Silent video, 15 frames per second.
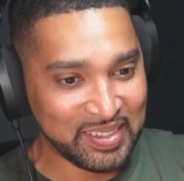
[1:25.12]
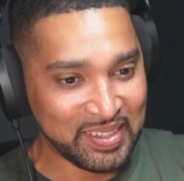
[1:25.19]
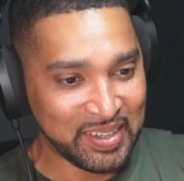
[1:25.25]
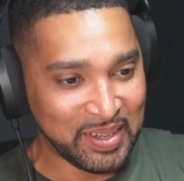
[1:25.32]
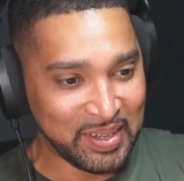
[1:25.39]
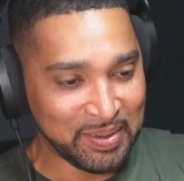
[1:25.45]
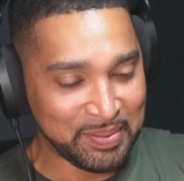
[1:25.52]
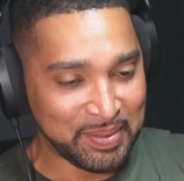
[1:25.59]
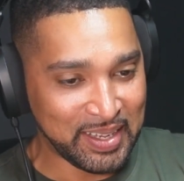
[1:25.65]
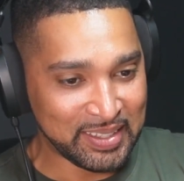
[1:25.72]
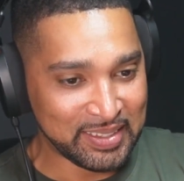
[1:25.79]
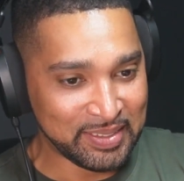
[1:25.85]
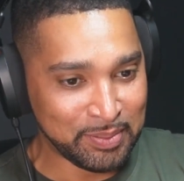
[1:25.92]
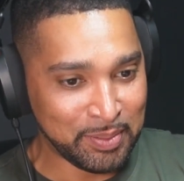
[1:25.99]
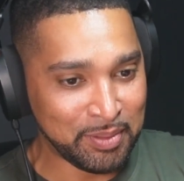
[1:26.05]
Oh,
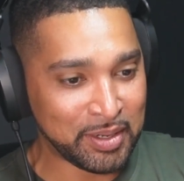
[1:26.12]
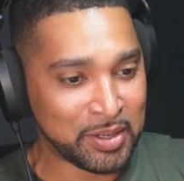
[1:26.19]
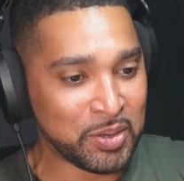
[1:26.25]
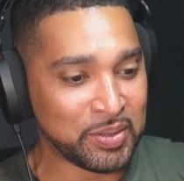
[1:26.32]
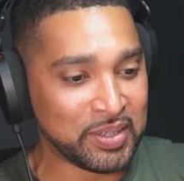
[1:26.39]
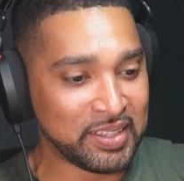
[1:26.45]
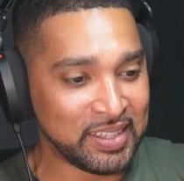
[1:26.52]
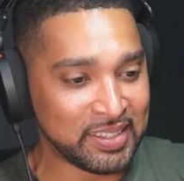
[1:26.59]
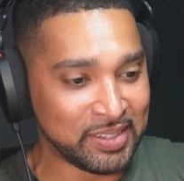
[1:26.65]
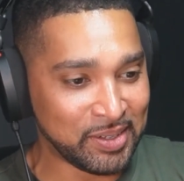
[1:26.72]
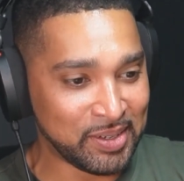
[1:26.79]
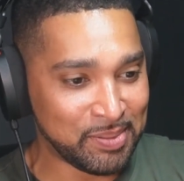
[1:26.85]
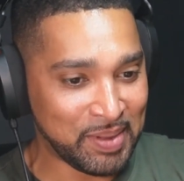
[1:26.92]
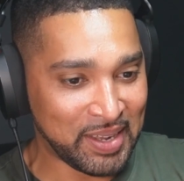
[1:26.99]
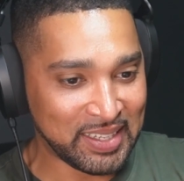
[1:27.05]
man. We're recording this on
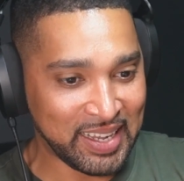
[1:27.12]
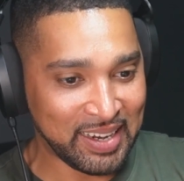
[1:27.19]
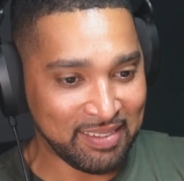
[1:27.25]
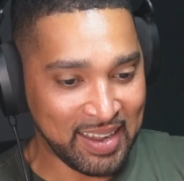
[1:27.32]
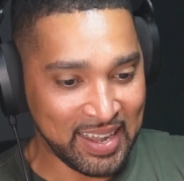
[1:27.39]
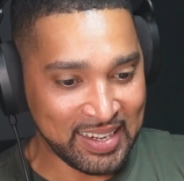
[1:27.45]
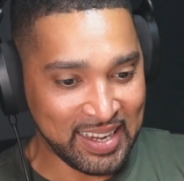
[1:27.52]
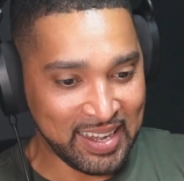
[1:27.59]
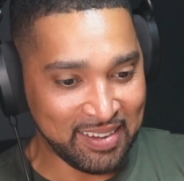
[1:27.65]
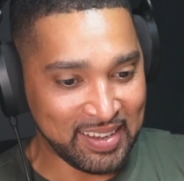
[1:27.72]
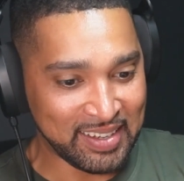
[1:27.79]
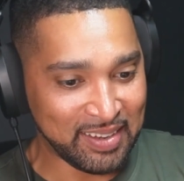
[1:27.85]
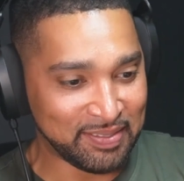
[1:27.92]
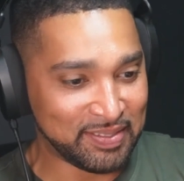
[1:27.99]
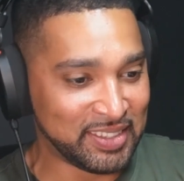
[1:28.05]
a Monday right now,
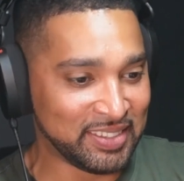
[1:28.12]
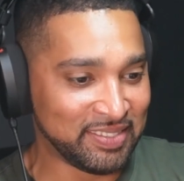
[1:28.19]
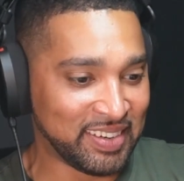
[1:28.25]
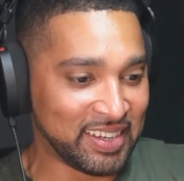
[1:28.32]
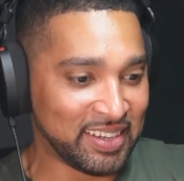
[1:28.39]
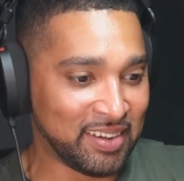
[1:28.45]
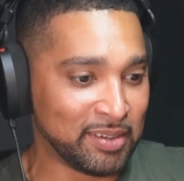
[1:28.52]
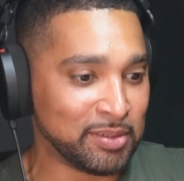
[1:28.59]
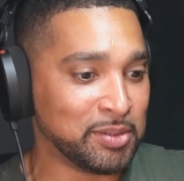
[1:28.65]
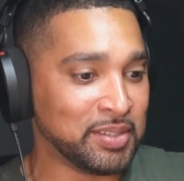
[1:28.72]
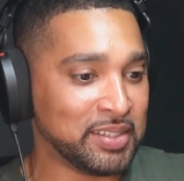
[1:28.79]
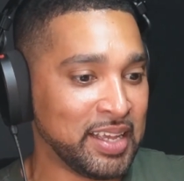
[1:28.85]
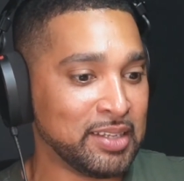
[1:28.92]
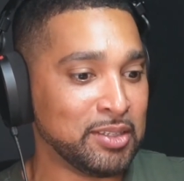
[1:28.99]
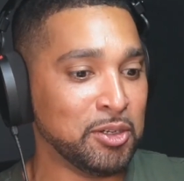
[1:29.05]
and I've just read an article
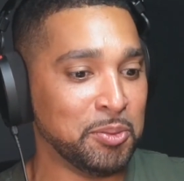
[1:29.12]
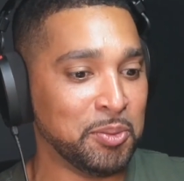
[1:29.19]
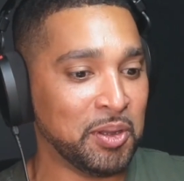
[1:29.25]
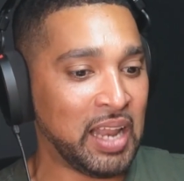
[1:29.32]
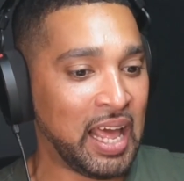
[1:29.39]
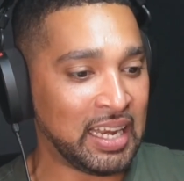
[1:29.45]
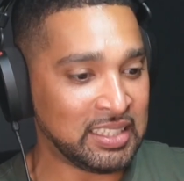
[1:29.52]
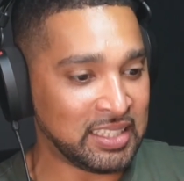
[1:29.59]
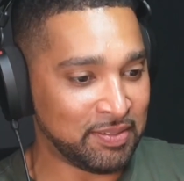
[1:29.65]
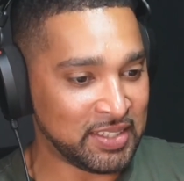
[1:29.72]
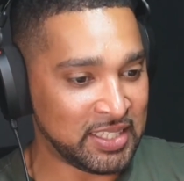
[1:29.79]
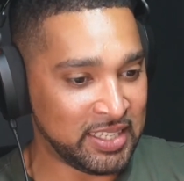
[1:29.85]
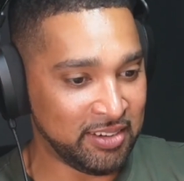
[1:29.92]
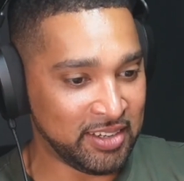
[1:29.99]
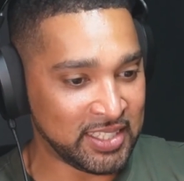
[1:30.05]
saying you're more likely to have a
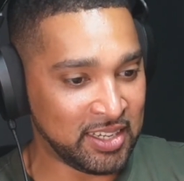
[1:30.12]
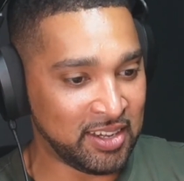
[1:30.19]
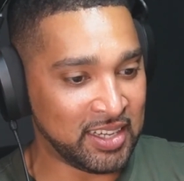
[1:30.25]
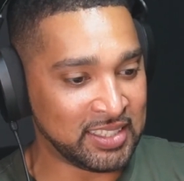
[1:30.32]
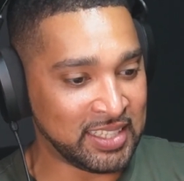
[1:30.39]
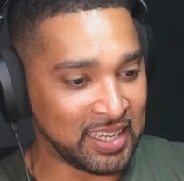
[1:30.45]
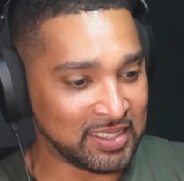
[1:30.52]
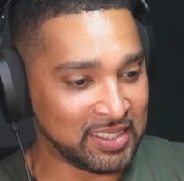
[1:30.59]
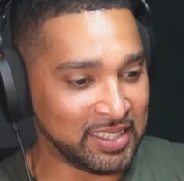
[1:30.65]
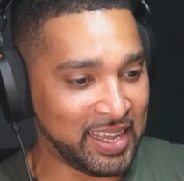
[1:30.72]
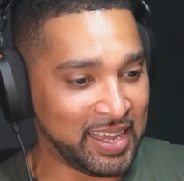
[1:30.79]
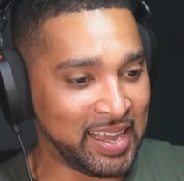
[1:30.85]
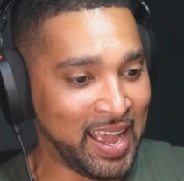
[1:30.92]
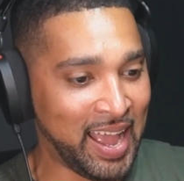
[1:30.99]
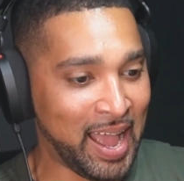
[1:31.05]
serious heart attack
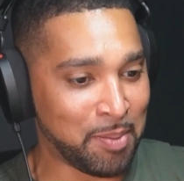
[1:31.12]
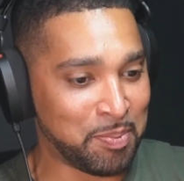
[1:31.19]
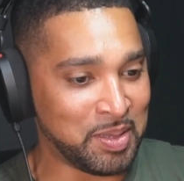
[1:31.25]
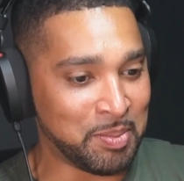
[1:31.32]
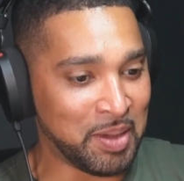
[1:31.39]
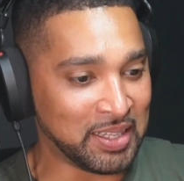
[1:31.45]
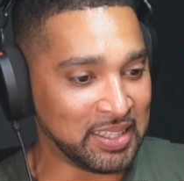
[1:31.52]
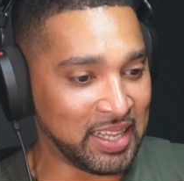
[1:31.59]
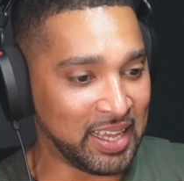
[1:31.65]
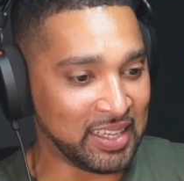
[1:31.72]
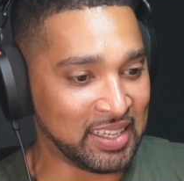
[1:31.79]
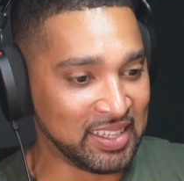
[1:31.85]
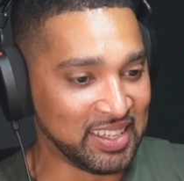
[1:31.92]
today. Happy Monday.